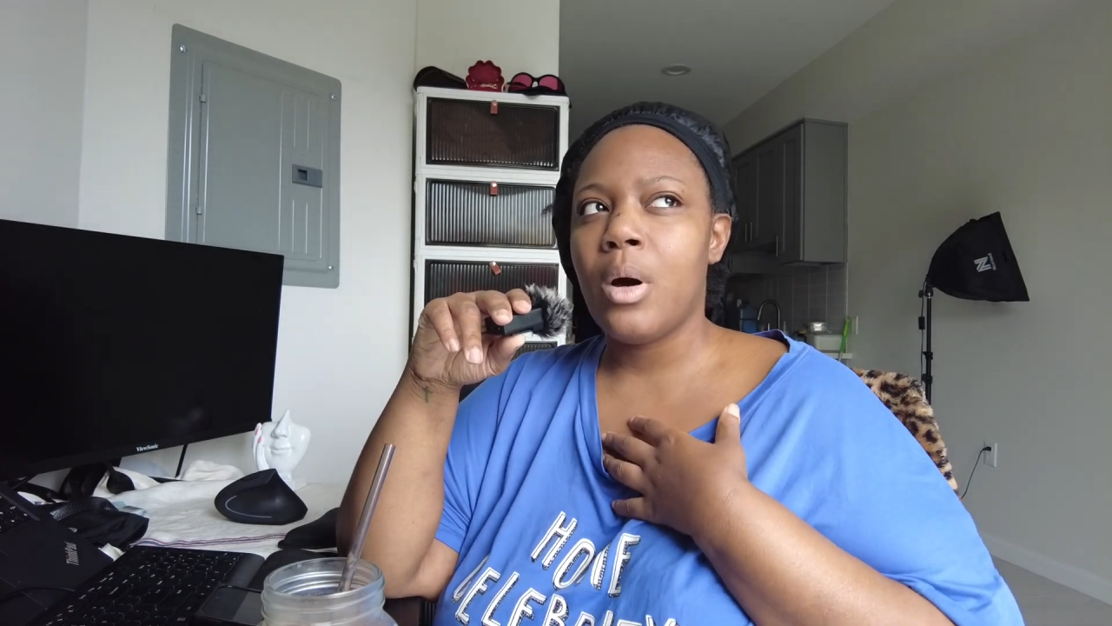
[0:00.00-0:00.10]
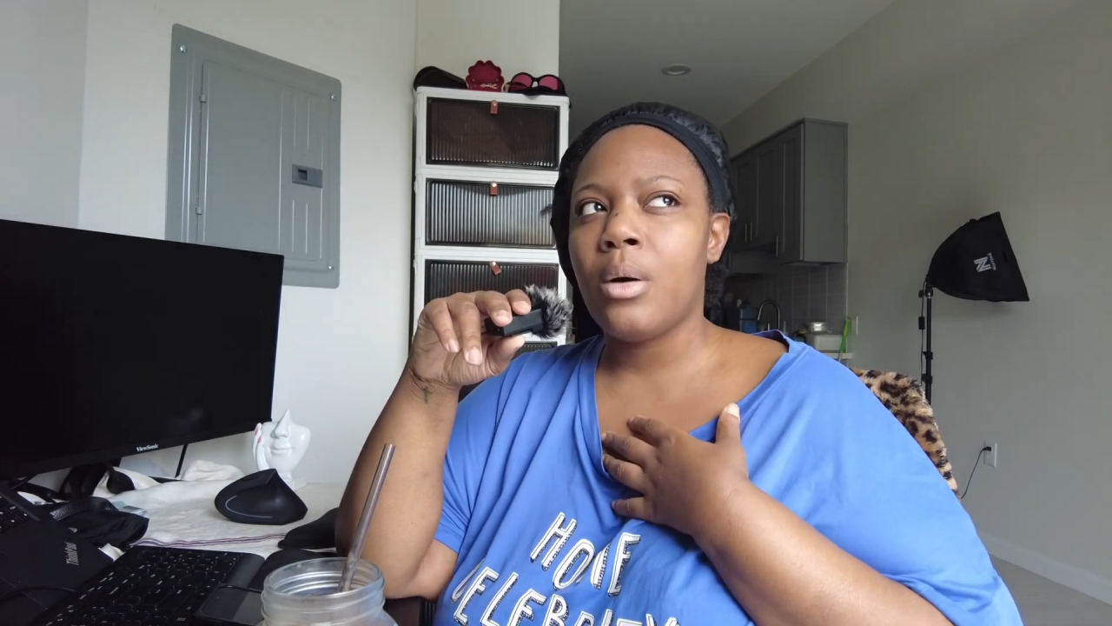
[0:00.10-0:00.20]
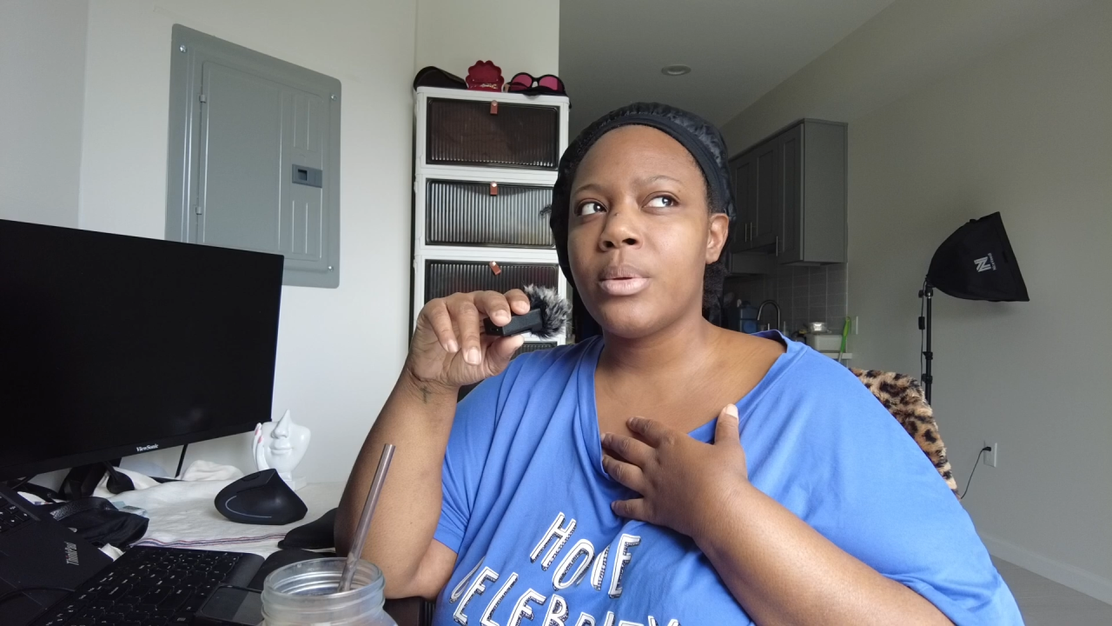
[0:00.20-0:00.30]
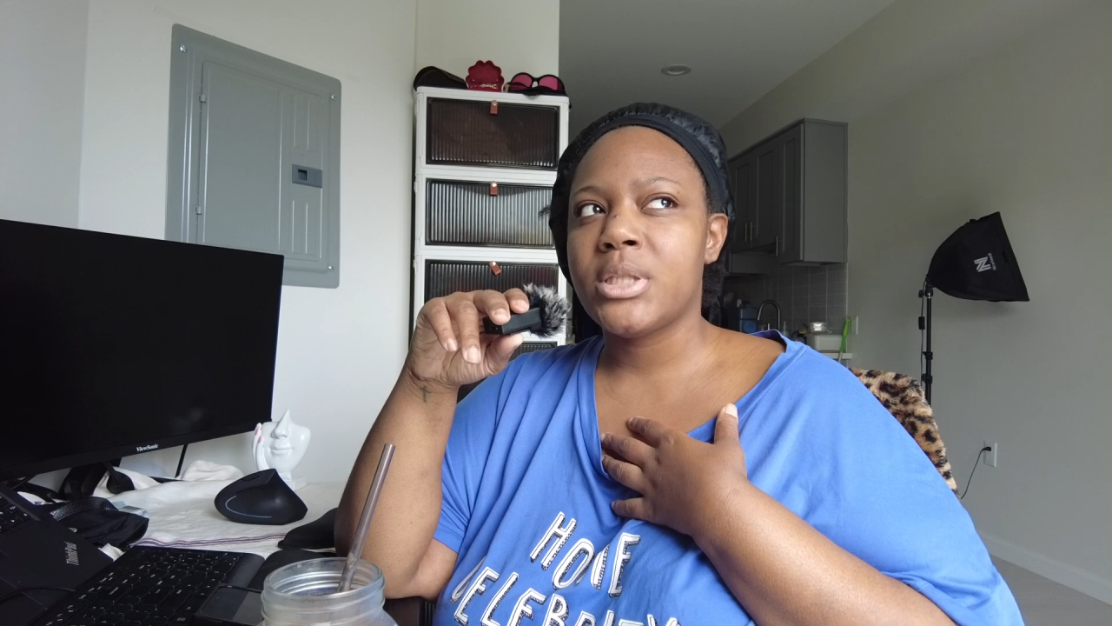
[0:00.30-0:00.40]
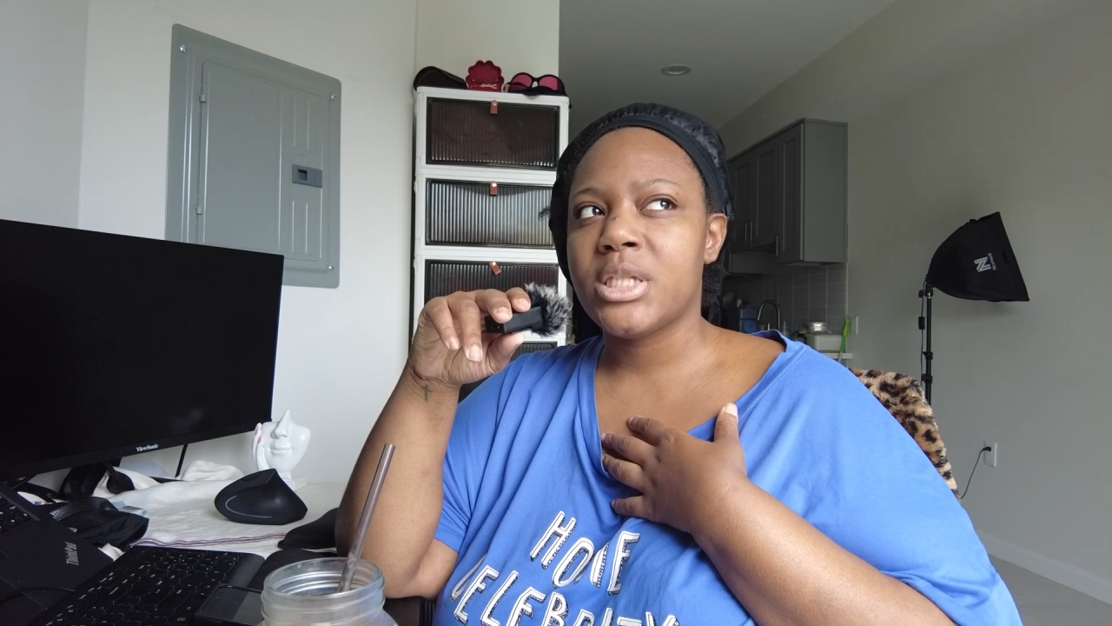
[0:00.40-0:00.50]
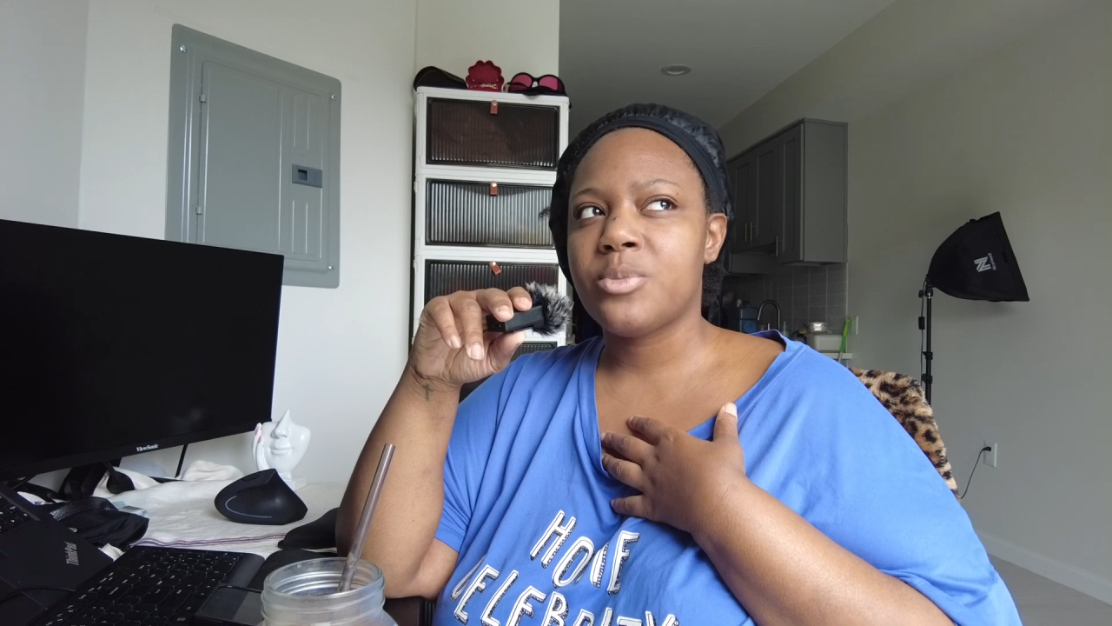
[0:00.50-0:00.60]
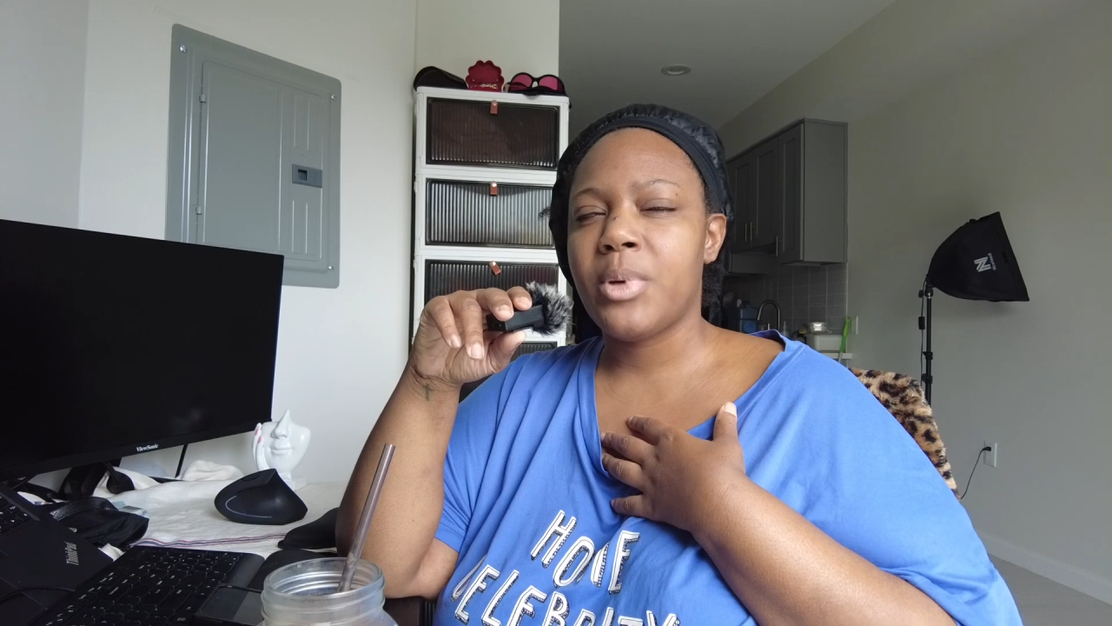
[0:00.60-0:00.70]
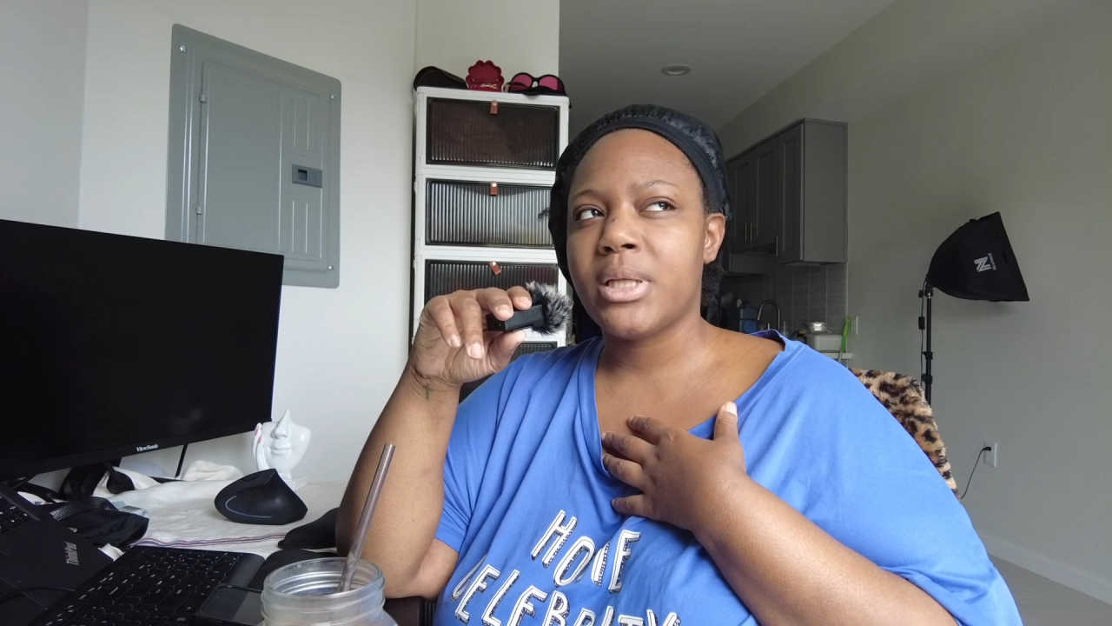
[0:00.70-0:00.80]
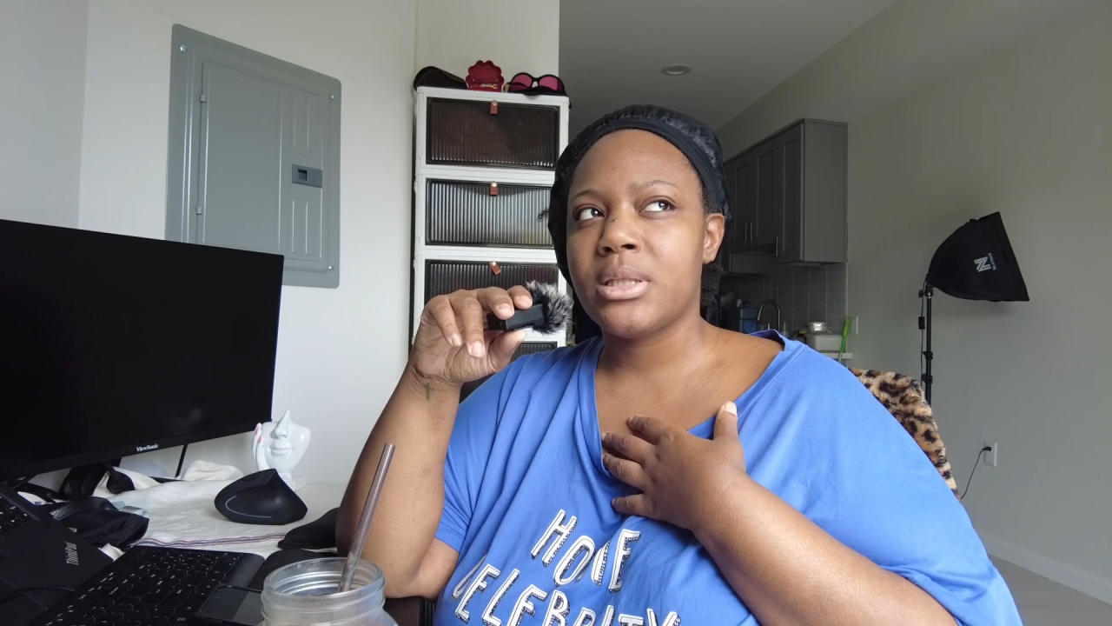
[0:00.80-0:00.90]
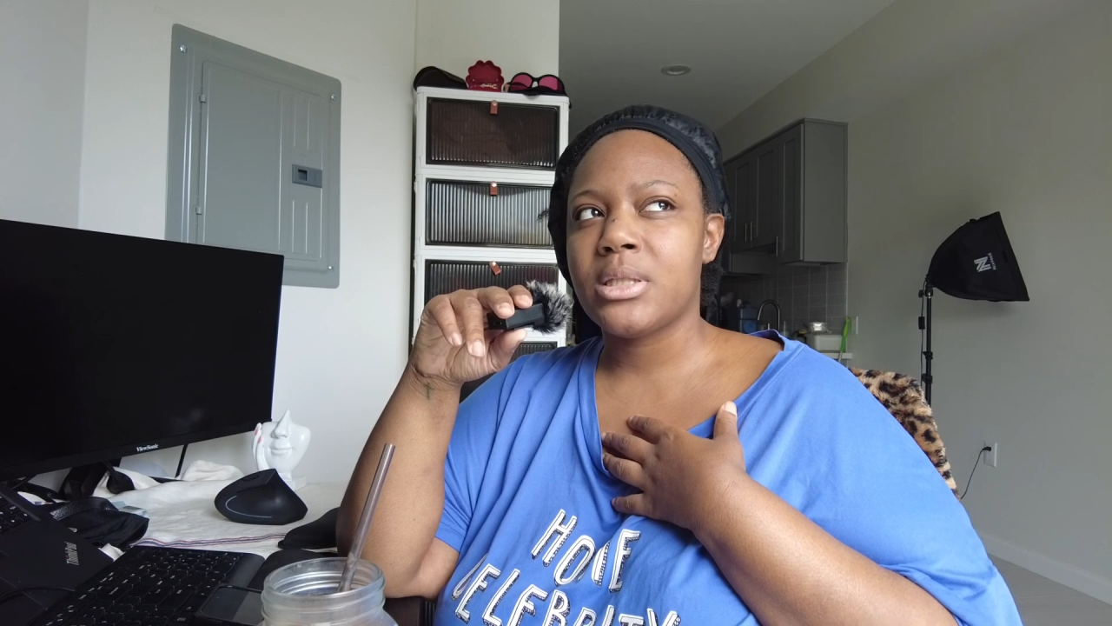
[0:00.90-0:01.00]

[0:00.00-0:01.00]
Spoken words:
always expected